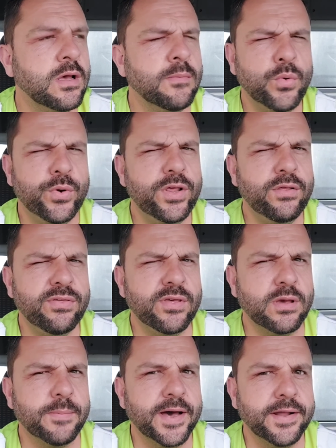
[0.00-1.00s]
But what do you
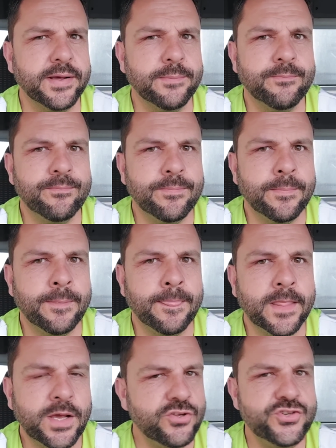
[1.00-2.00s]
think about it?
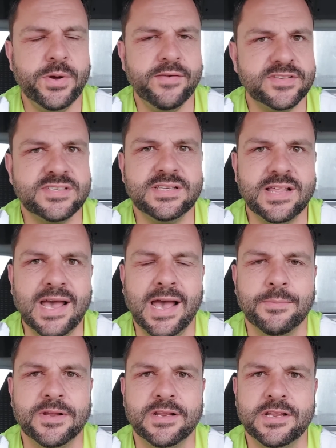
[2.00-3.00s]
Could you ever see that
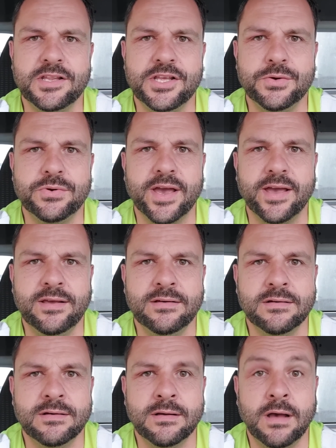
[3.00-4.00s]
happening in the UK?
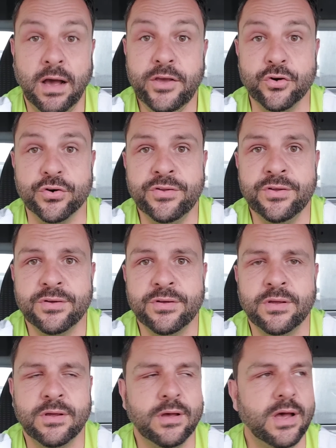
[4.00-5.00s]
I could.
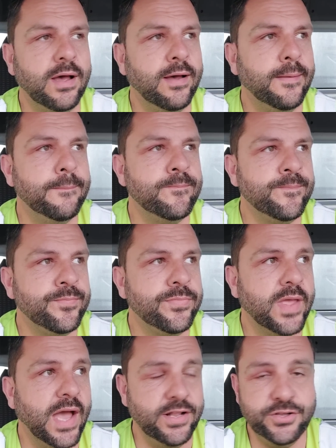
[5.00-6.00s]

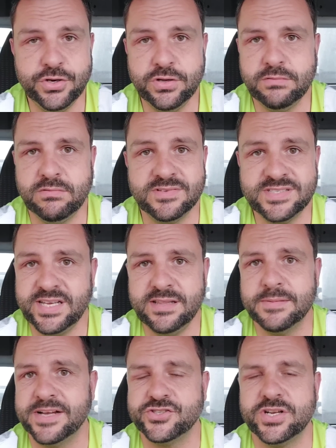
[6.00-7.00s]
And you could see
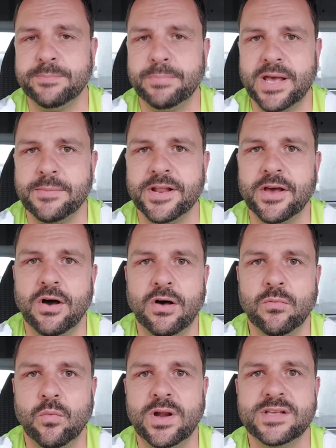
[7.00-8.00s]
them actually blaming it
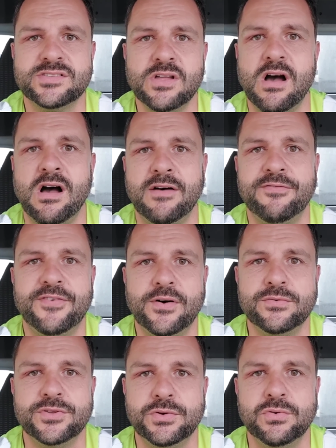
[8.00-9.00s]
on, well, it's not our
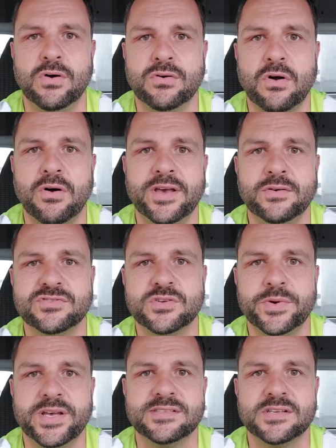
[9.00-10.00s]
fault, you lot got ill, so
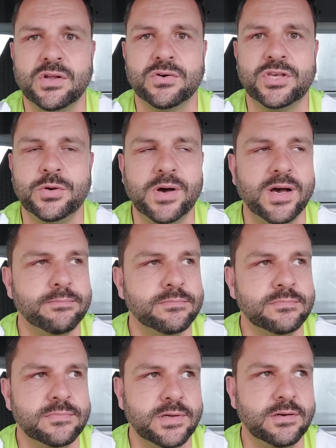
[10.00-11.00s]
we had to lock you up.
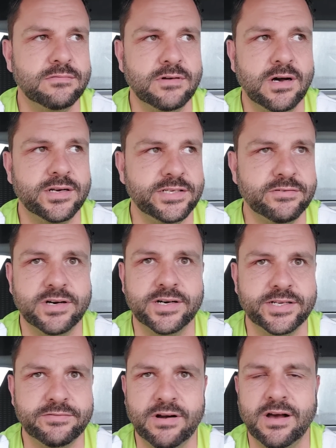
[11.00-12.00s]

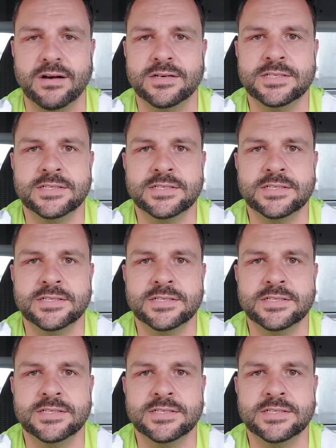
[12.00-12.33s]
Rah-de-rah-de-rah.